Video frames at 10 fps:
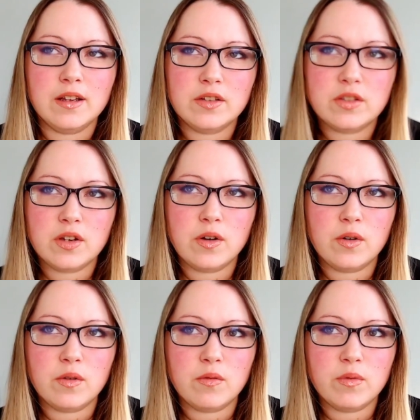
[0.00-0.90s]

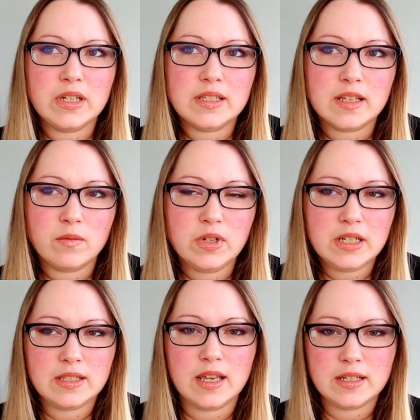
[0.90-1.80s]
So when someone
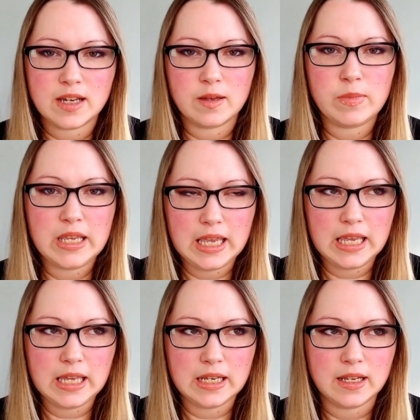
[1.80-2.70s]
is then typing
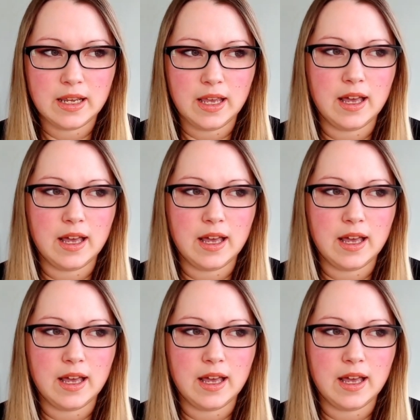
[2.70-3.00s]
in,